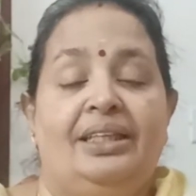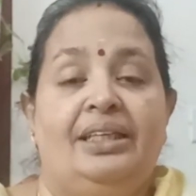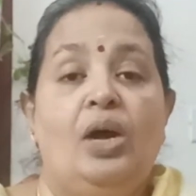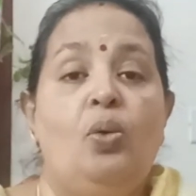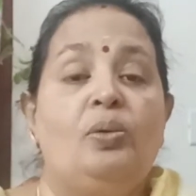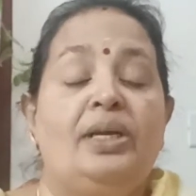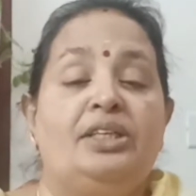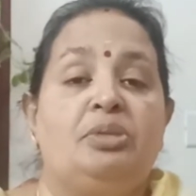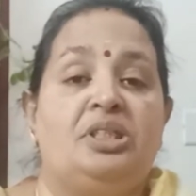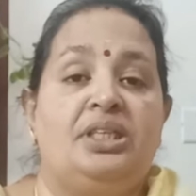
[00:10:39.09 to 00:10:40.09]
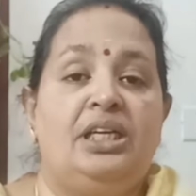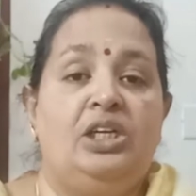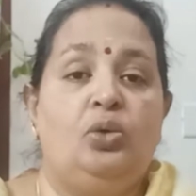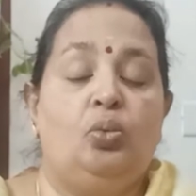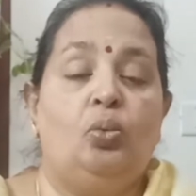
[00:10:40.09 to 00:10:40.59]
Now let me tell
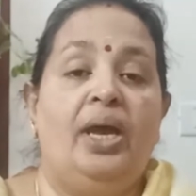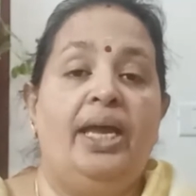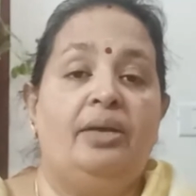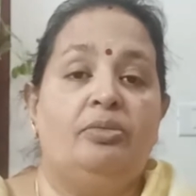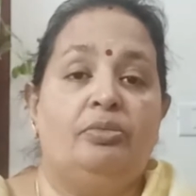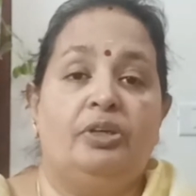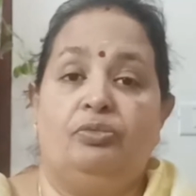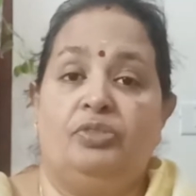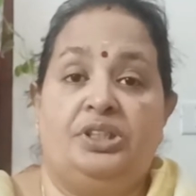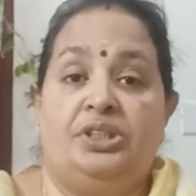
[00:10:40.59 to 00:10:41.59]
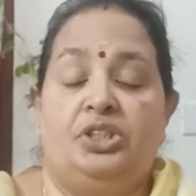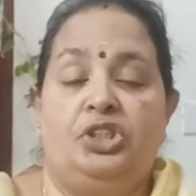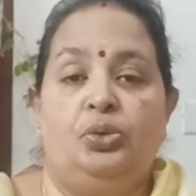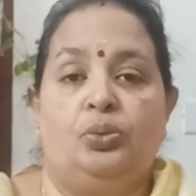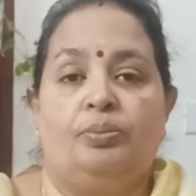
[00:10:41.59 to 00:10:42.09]
you why I have visited
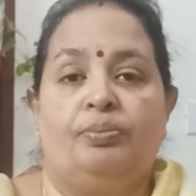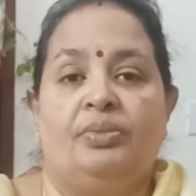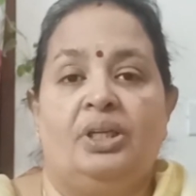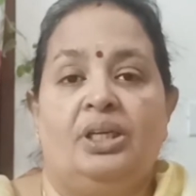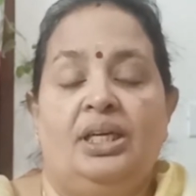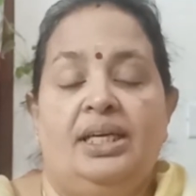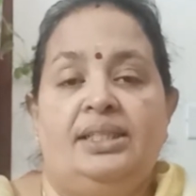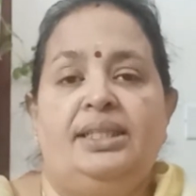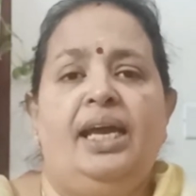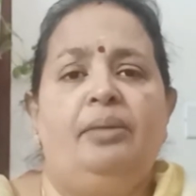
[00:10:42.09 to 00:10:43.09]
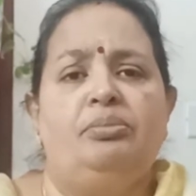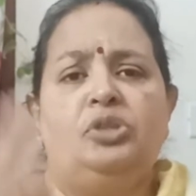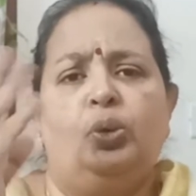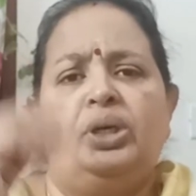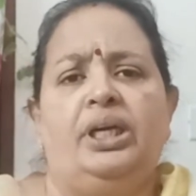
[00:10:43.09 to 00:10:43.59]
you. See, I am
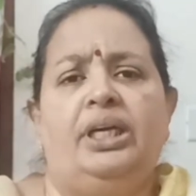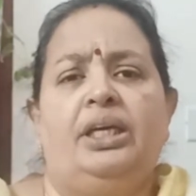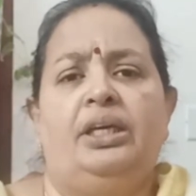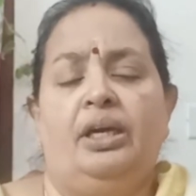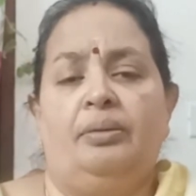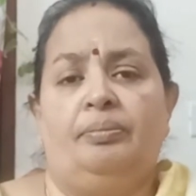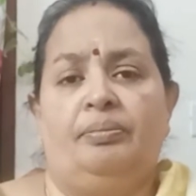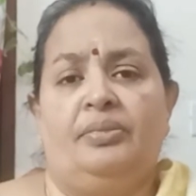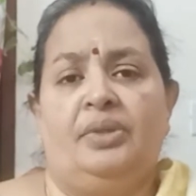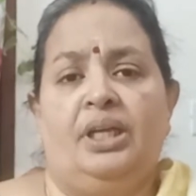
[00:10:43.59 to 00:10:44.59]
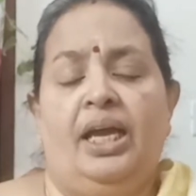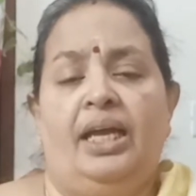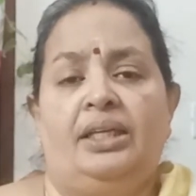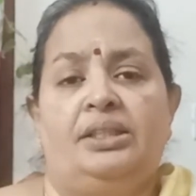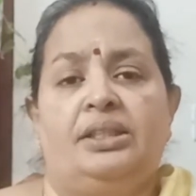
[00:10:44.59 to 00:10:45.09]
doing a yajna
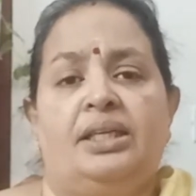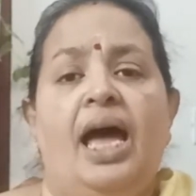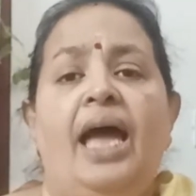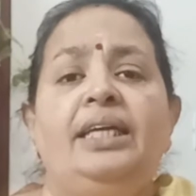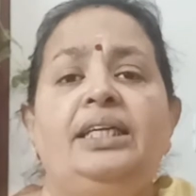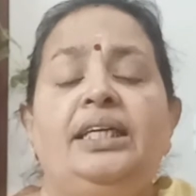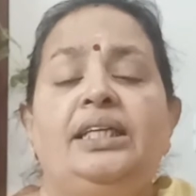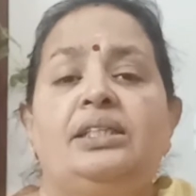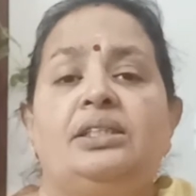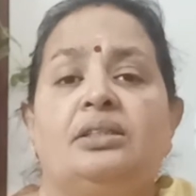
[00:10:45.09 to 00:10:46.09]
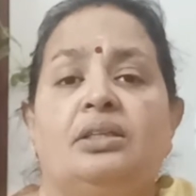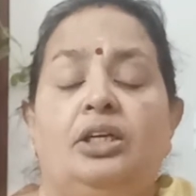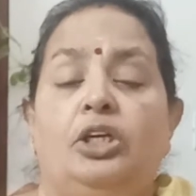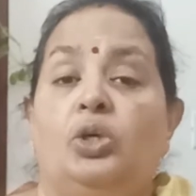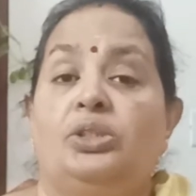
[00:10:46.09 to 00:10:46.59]
and I need
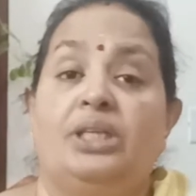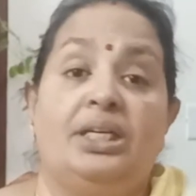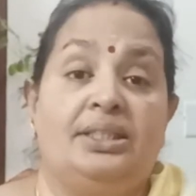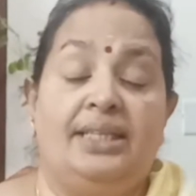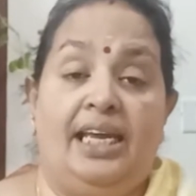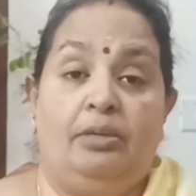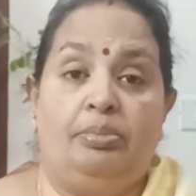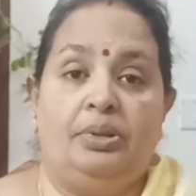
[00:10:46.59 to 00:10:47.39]
your son's help."